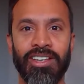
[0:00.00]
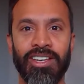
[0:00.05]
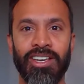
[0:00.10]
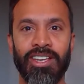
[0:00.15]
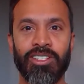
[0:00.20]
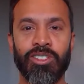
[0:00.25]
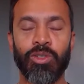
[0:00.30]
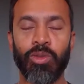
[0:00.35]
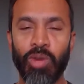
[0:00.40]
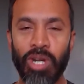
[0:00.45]

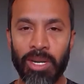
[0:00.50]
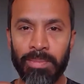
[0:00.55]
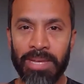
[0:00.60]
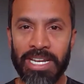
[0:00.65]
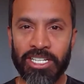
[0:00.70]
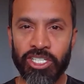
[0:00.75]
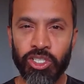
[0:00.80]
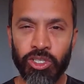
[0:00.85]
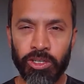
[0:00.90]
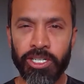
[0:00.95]
So you want to make
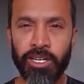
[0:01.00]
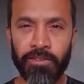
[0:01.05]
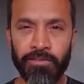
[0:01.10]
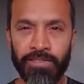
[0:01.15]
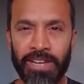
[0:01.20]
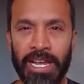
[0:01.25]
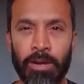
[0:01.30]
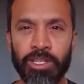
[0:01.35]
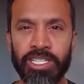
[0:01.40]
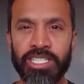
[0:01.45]
sure your
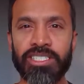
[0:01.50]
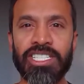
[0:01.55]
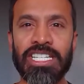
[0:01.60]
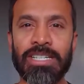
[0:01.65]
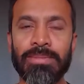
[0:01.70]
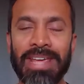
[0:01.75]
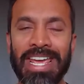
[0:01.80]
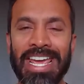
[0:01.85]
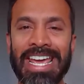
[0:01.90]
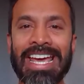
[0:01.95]
founding team
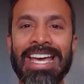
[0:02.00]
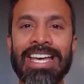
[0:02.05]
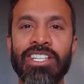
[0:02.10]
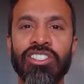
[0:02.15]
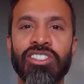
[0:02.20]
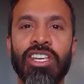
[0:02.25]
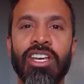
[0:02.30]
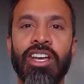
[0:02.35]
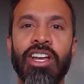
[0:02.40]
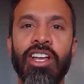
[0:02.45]
has
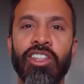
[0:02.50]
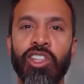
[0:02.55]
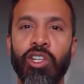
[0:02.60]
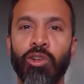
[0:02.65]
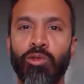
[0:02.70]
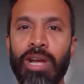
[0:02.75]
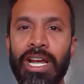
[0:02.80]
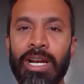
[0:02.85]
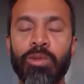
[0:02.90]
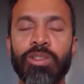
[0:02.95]
the
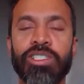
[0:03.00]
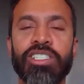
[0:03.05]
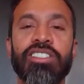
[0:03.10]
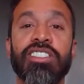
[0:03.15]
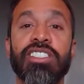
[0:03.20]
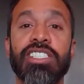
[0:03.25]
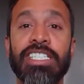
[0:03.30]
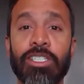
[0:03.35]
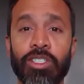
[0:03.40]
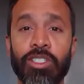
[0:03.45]
requisite
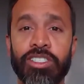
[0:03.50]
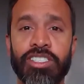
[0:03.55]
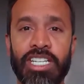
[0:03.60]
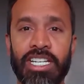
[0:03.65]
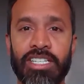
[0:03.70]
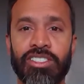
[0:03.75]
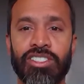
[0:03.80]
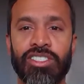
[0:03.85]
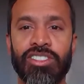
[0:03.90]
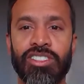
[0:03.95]
skill
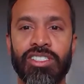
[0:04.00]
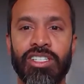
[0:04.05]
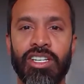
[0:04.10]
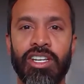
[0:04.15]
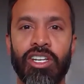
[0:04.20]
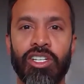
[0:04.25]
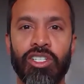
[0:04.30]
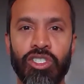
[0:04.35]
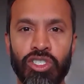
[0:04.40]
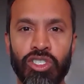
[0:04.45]
sets.
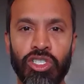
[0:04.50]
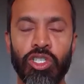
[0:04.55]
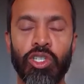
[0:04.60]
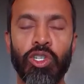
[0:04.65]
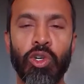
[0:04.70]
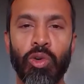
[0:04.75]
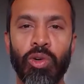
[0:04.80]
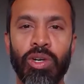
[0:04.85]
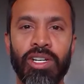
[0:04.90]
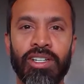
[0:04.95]

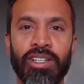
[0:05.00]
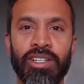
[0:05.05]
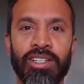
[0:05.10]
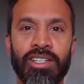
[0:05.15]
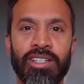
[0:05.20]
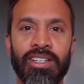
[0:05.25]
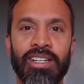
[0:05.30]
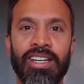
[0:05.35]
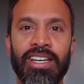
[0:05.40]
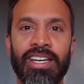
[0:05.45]
to
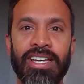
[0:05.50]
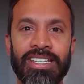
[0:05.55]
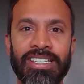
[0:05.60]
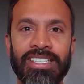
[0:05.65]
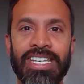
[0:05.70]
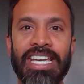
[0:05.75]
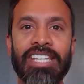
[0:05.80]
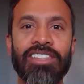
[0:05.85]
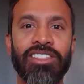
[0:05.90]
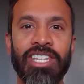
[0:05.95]

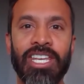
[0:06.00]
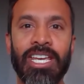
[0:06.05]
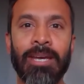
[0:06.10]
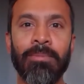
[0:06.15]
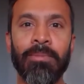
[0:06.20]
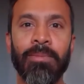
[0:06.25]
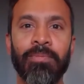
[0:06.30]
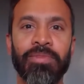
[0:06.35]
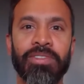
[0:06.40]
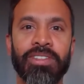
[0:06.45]

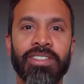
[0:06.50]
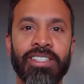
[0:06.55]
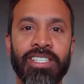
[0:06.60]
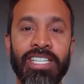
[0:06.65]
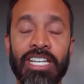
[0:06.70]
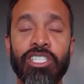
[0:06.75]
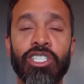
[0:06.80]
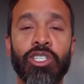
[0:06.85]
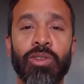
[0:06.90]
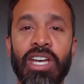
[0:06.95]

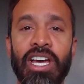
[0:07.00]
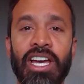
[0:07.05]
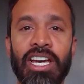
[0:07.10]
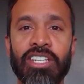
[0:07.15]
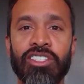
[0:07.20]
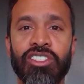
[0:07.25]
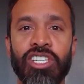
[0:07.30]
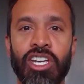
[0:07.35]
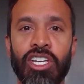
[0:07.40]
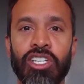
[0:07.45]
get you
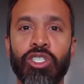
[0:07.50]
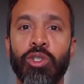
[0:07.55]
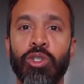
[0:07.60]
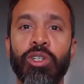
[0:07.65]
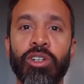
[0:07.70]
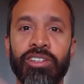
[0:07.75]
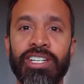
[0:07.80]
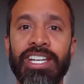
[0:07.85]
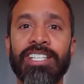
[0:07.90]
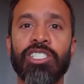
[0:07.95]
guys to
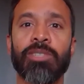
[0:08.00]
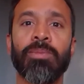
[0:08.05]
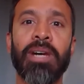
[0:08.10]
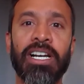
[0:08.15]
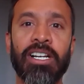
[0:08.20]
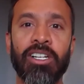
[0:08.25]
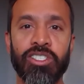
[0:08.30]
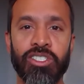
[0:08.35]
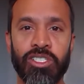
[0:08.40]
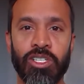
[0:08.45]
your next
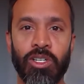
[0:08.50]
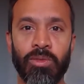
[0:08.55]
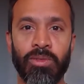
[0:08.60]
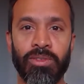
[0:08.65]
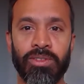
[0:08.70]
milestone.